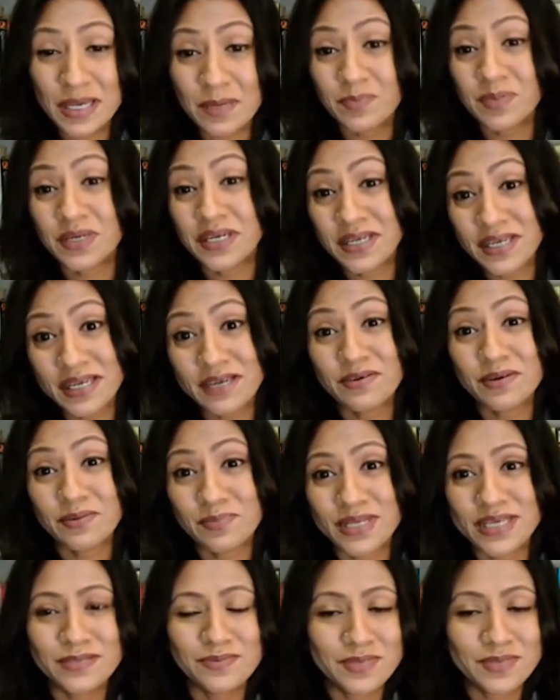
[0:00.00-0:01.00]
hip and knee
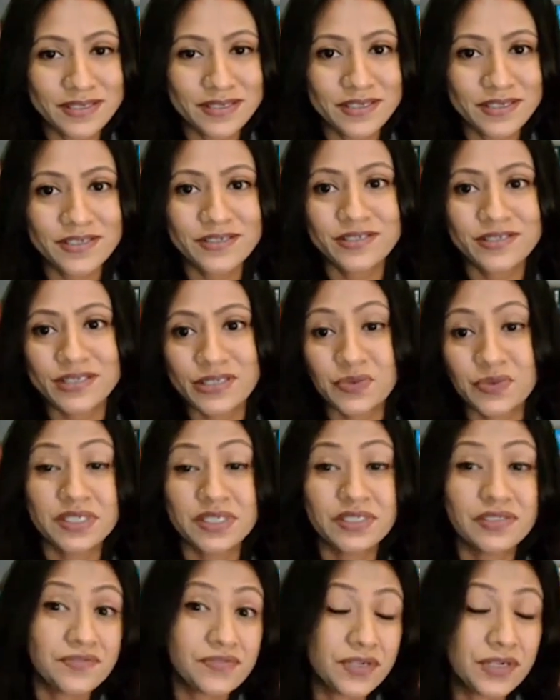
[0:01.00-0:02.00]
replacement surgeries
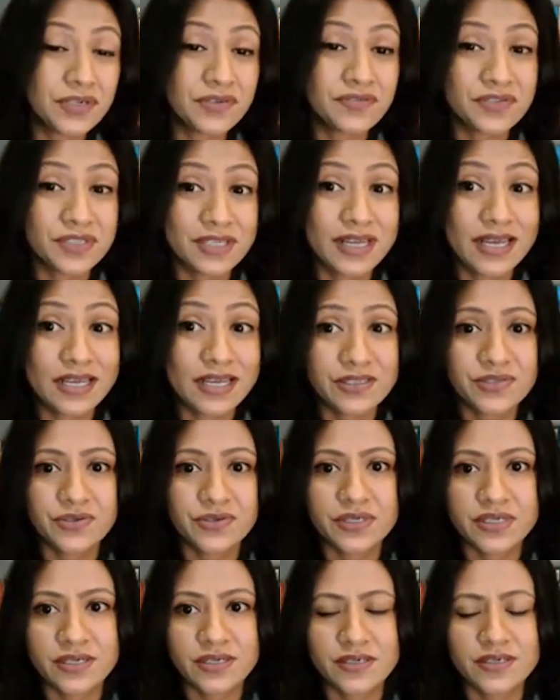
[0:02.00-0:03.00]
were deferred over the last
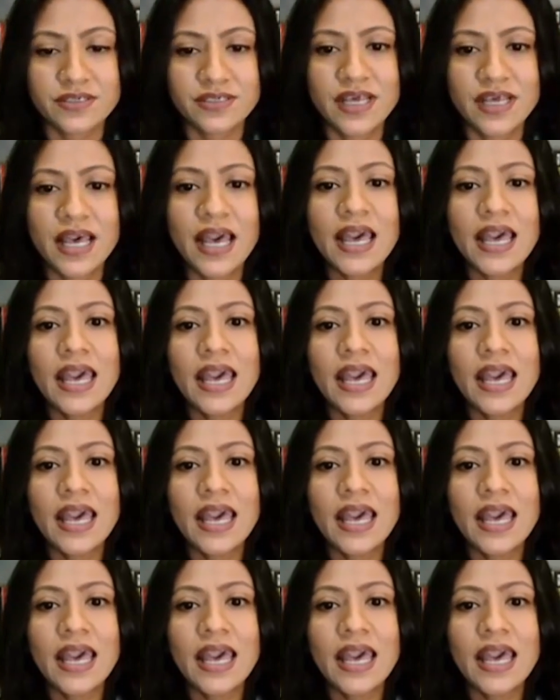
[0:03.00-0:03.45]
3 years.